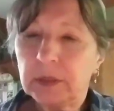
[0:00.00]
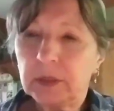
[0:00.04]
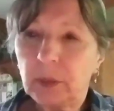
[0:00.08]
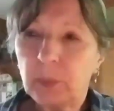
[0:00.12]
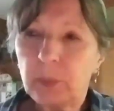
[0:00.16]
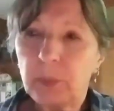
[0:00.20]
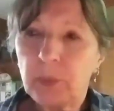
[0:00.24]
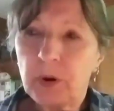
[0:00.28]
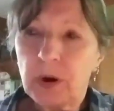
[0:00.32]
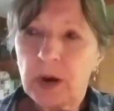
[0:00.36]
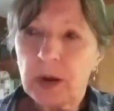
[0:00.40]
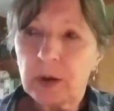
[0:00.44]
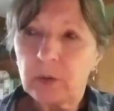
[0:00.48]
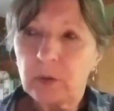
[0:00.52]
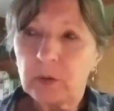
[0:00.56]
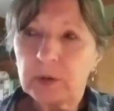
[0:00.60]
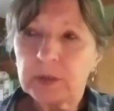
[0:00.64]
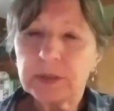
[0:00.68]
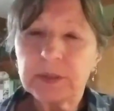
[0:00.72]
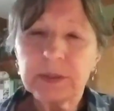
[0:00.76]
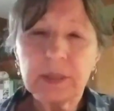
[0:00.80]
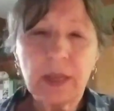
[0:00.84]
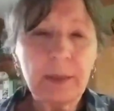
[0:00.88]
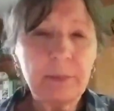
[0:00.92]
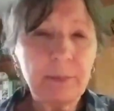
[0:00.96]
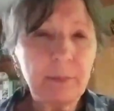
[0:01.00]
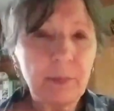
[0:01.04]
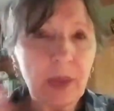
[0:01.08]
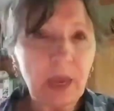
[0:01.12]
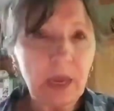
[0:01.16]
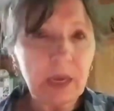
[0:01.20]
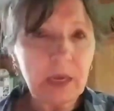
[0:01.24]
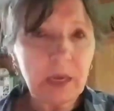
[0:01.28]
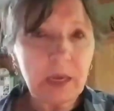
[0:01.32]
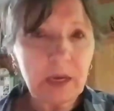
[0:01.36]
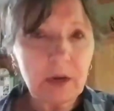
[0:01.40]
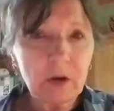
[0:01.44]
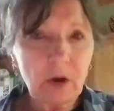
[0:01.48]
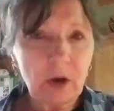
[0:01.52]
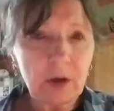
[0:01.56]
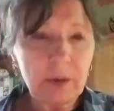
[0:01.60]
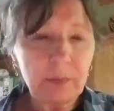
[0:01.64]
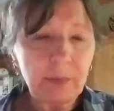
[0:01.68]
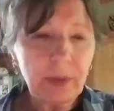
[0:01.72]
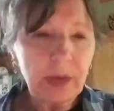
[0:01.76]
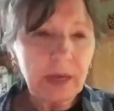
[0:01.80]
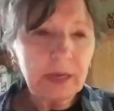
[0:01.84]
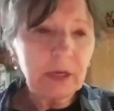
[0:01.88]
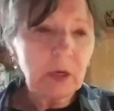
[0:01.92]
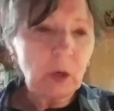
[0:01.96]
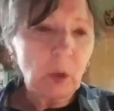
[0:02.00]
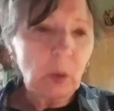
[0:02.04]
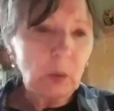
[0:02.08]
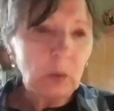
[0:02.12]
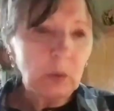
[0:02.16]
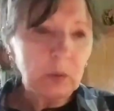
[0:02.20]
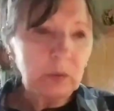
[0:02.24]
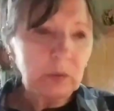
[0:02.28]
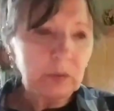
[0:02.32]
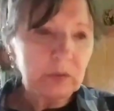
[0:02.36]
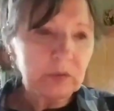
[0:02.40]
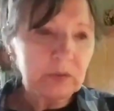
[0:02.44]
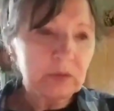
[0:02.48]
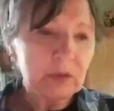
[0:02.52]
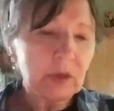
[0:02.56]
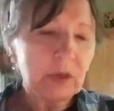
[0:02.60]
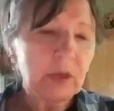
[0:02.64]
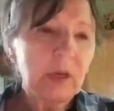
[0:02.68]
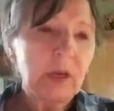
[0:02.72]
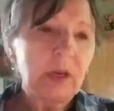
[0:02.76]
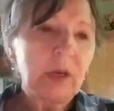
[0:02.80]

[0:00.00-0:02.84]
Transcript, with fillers: the progress I'm making on my goals.